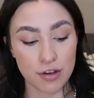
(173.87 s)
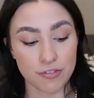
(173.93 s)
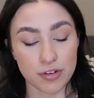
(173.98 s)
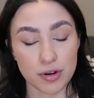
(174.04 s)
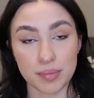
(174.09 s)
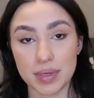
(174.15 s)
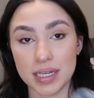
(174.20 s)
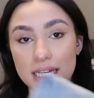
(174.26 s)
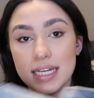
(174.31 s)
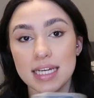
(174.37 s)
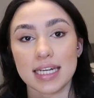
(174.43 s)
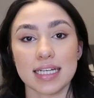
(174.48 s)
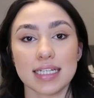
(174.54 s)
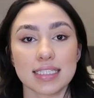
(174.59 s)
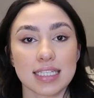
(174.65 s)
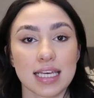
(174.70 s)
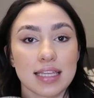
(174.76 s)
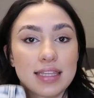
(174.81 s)
For me, it
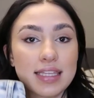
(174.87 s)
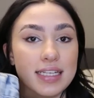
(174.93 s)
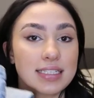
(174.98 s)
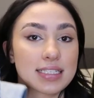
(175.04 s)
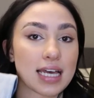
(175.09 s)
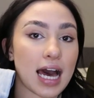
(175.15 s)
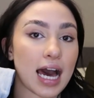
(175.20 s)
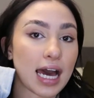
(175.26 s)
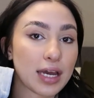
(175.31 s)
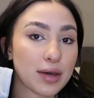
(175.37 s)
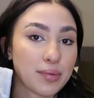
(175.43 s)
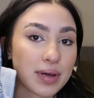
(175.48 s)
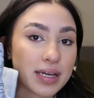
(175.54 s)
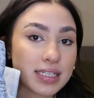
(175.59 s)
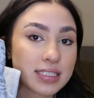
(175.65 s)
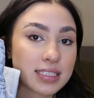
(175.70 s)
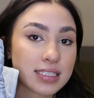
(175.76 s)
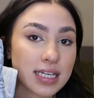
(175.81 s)
is these
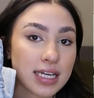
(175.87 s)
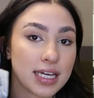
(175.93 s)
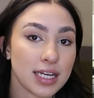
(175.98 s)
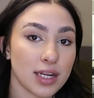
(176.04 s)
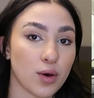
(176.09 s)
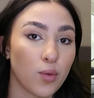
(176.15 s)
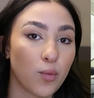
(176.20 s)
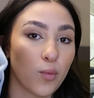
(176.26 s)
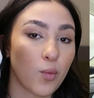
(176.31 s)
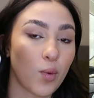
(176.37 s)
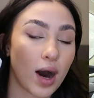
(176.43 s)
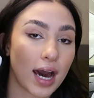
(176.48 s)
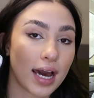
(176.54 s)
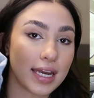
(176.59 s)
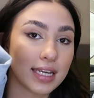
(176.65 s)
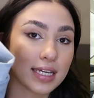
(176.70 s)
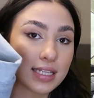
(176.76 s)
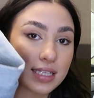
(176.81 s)
high-waisted,
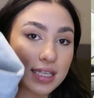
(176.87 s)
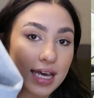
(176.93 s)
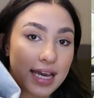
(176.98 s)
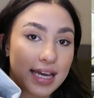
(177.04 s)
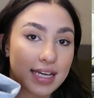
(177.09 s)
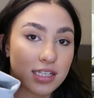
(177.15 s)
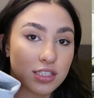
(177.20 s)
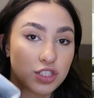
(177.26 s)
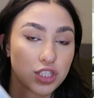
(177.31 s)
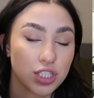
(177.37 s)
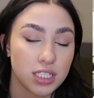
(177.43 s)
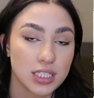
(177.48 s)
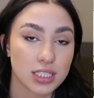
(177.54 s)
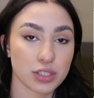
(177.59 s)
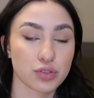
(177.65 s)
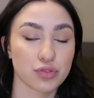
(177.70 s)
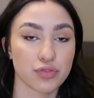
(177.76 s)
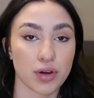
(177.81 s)
wide-leg
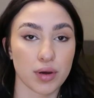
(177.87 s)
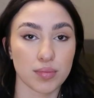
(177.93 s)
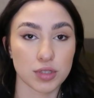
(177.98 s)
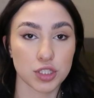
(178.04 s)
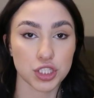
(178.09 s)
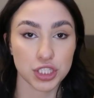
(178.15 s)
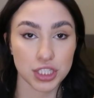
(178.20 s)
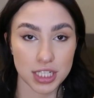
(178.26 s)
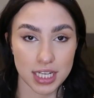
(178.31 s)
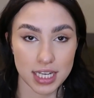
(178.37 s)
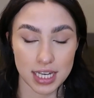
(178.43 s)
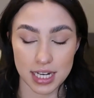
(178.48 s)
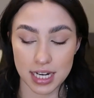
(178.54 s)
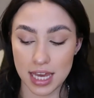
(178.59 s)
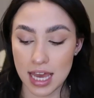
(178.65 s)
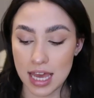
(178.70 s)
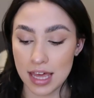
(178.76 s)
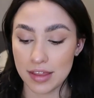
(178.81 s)
jeans from
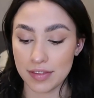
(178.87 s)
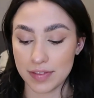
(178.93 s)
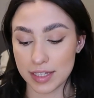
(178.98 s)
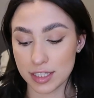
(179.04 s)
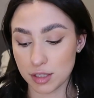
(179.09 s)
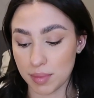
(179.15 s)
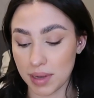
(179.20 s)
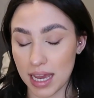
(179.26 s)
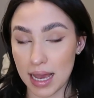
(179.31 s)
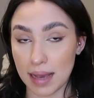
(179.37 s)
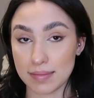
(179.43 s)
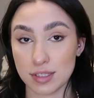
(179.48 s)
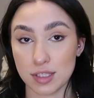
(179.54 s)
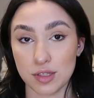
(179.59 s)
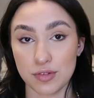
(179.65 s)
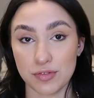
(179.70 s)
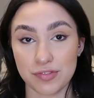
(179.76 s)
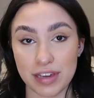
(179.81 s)
Shein. These are my
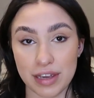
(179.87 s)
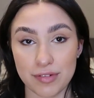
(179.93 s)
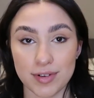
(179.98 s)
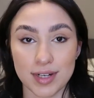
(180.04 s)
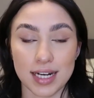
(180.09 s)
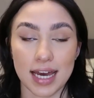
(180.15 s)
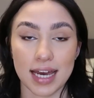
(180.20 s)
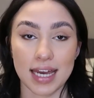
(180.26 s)
absolute favorite.